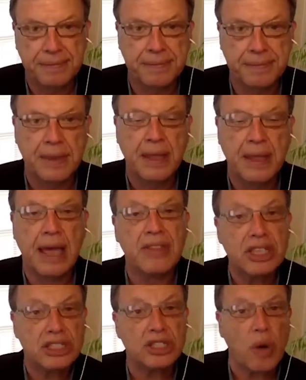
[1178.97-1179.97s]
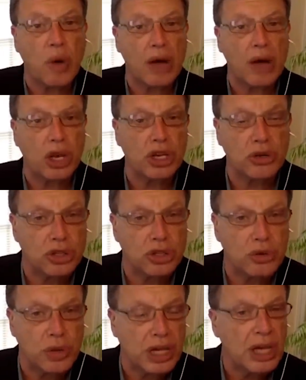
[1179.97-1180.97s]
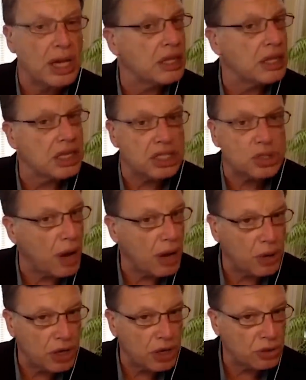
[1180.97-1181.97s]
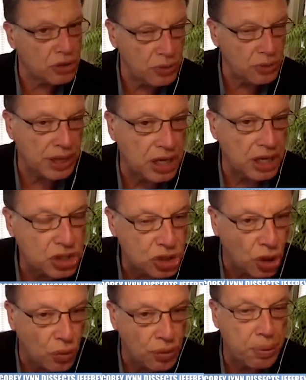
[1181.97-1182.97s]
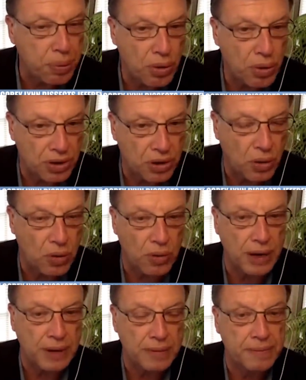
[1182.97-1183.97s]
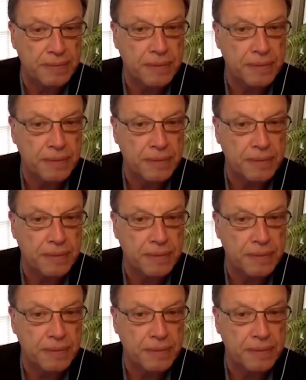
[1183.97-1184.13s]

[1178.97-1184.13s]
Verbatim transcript: yeah and this yeah, is why what you're doing this is why what you're doing is so important, Corey.